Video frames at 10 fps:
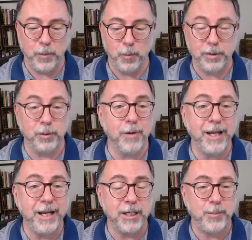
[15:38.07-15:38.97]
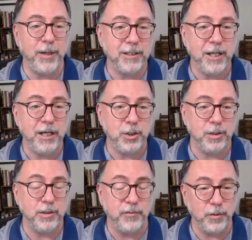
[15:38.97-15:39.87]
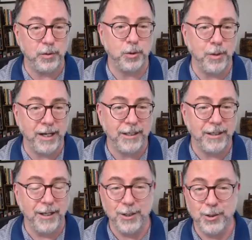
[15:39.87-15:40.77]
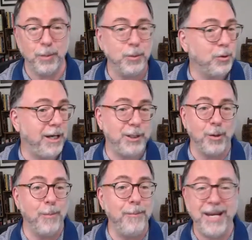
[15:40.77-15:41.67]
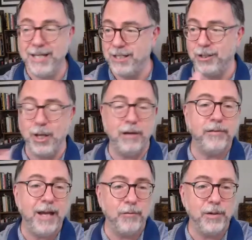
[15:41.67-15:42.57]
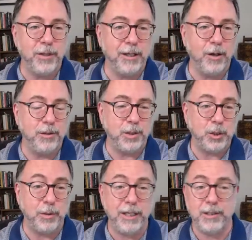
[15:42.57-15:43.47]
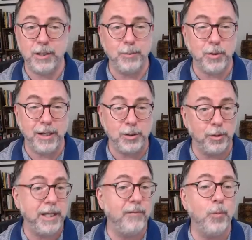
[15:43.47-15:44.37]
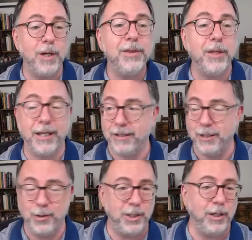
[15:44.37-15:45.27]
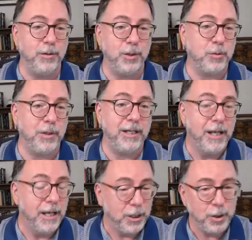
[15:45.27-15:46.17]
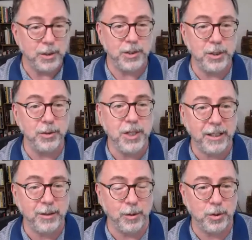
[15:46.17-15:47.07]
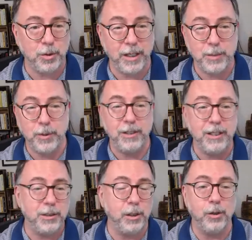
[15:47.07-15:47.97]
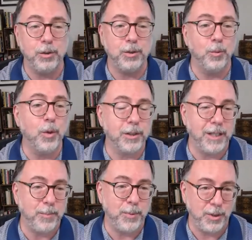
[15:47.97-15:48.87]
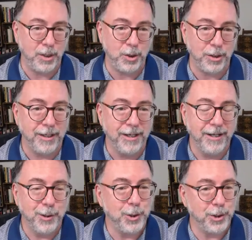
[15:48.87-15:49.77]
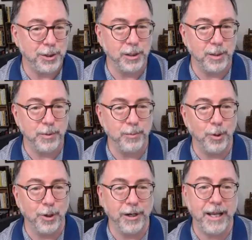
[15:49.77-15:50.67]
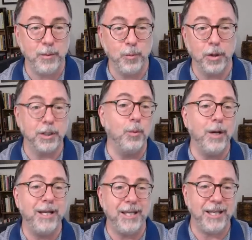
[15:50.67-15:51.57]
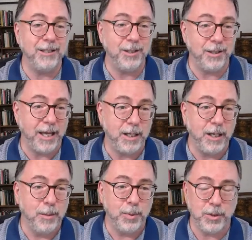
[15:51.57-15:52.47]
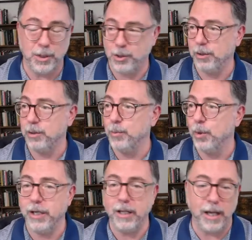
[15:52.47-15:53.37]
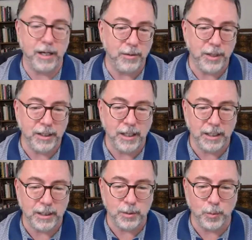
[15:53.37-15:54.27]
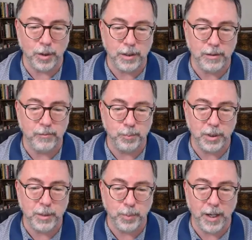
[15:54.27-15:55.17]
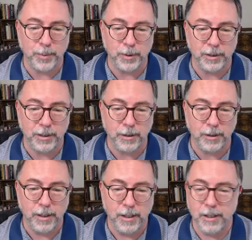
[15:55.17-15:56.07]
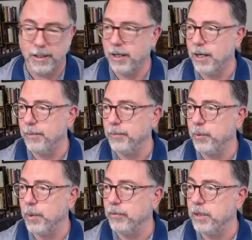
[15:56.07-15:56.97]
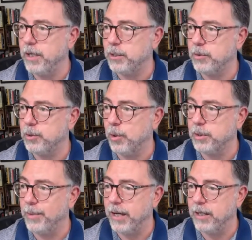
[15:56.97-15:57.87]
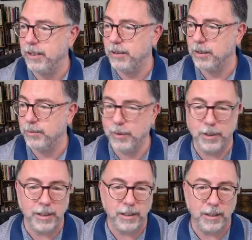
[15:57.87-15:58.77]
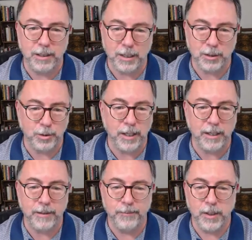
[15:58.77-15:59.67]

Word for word: with the right expectations for the trade. Some trades are amazing. You have everything on the screen. Some trades only have one thing that you see on the screen. You can still take those trades, but you need to learn to work that position just a little bit more and work your way into that position a little more. And I, and I think that it gets worded pretty properly here, um, the way Ranesh talked about it in the community yesterday,